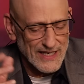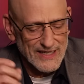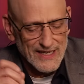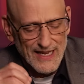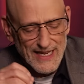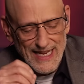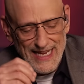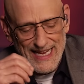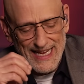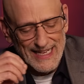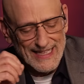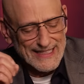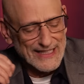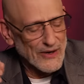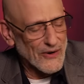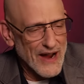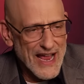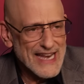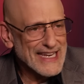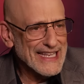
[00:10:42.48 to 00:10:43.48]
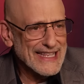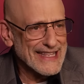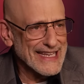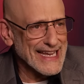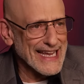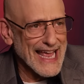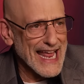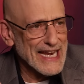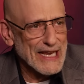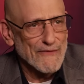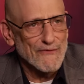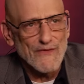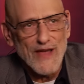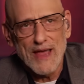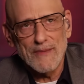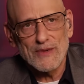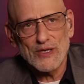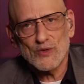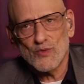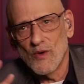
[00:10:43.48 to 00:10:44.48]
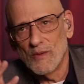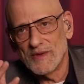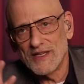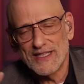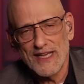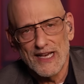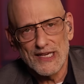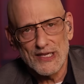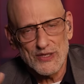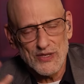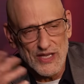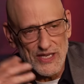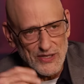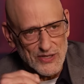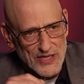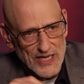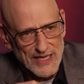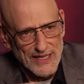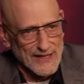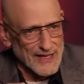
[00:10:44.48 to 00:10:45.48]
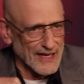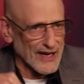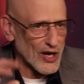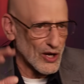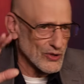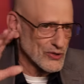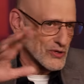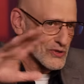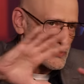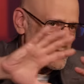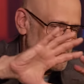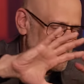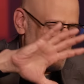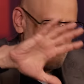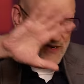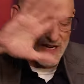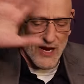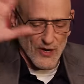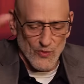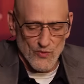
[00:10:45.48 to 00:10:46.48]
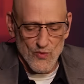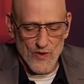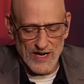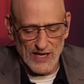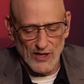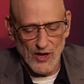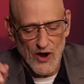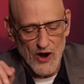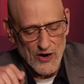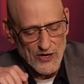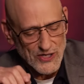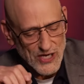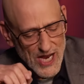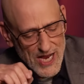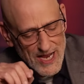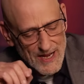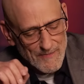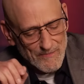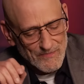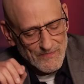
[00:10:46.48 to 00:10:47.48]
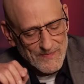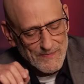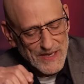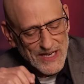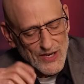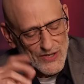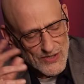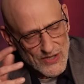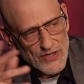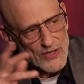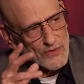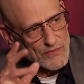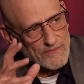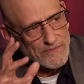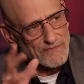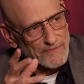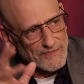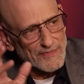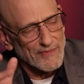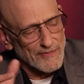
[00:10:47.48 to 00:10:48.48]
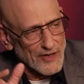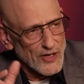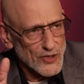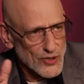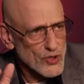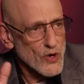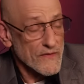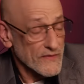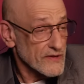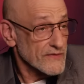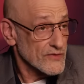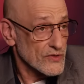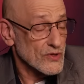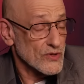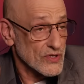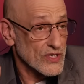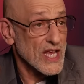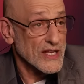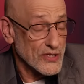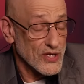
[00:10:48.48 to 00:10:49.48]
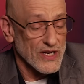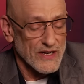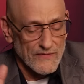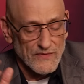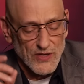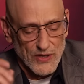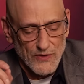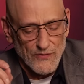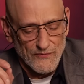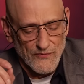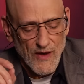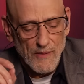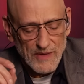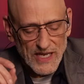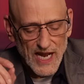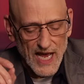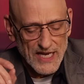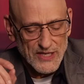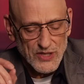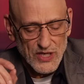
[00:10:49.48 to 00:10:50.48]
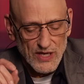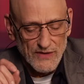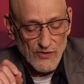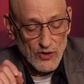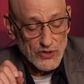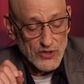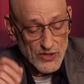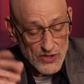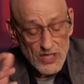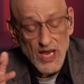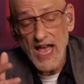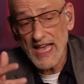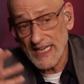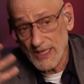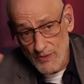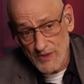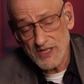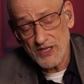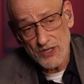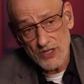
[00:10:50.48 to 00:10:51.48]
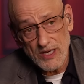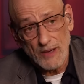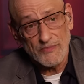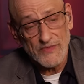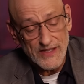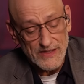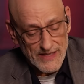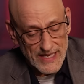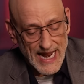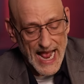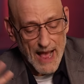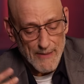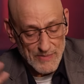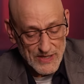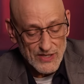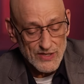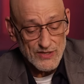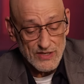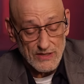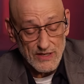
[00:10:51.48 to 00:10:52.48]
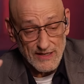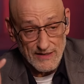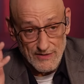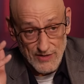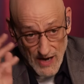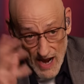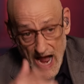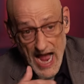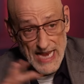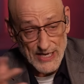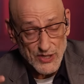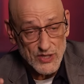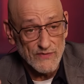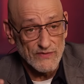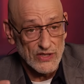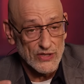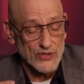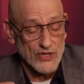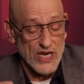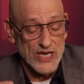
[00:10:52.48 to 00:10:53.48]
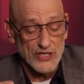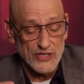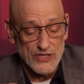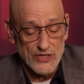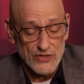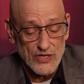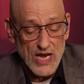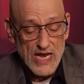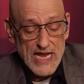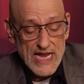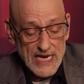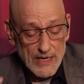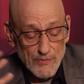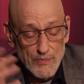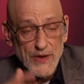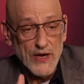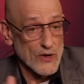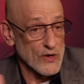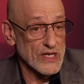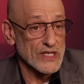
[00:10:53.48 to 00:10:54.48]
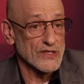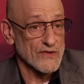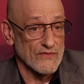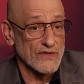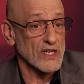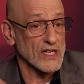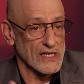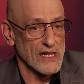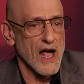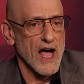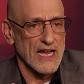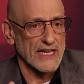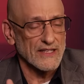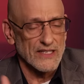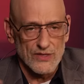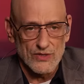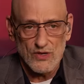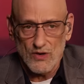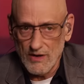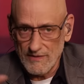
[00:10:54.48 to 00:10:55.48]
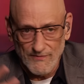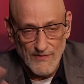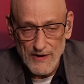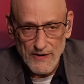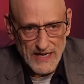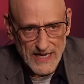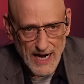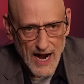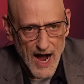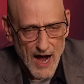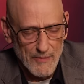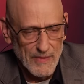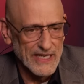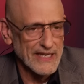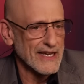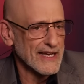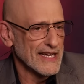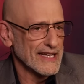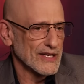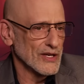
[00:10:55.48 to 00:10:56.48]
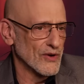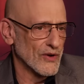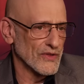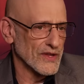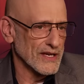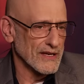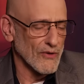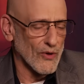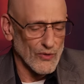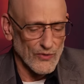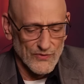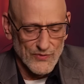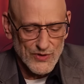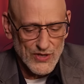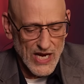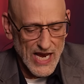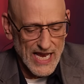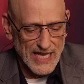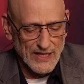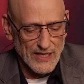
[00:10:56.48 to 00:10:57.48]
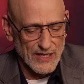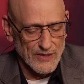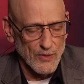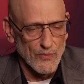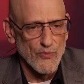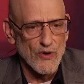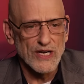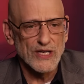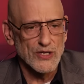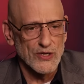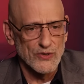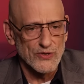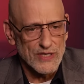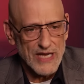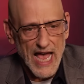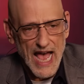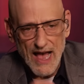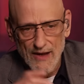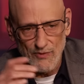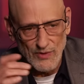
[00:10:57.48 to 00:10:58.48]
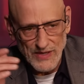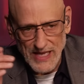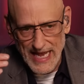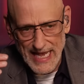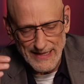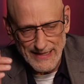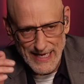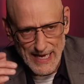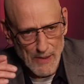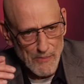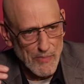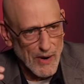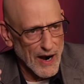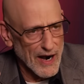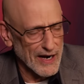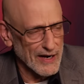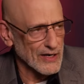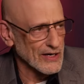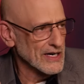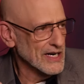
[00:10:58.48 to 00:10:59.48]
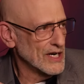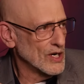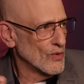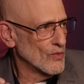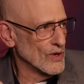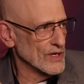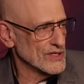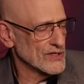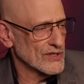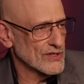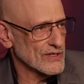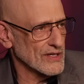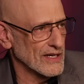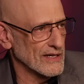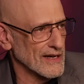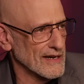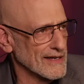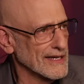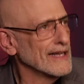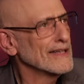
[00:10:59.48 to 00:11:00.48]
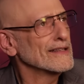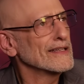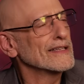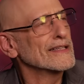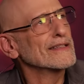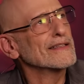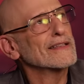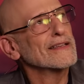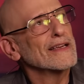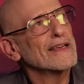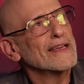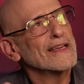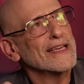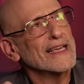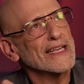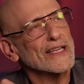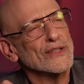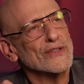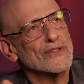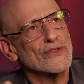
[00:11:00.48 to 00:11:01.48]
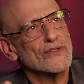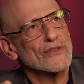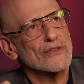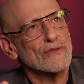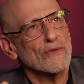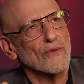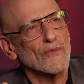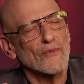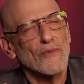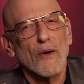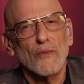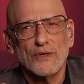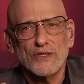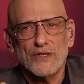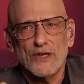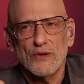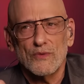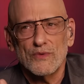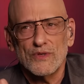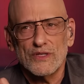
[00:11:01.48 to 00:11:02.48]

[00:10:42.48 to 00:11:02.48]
and, you know, anything any famous woman does, they see the culture kind of writ large because they're conservatives are sensitive to the feminizing of our society, which is something that happens to high civilizations in periods of decline. This is a very common, you know, the old saying that the British used to have when they had the empire was England is, what was it? It